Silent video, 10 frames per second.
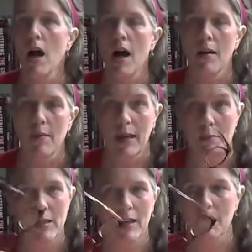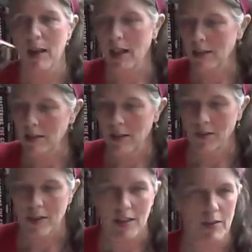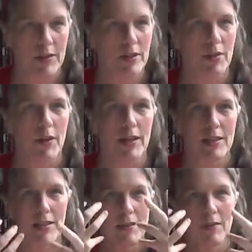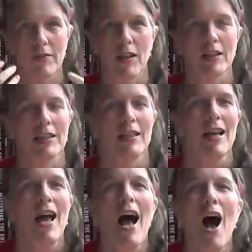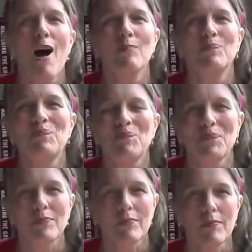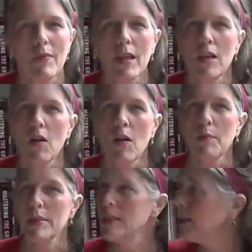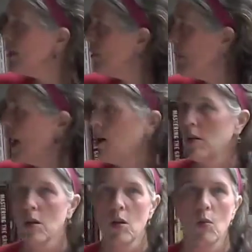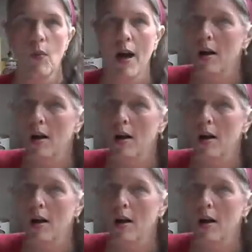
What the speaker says: I keep taking my glasses off because now it's annoying to see the reflection. I was thinking about, wow,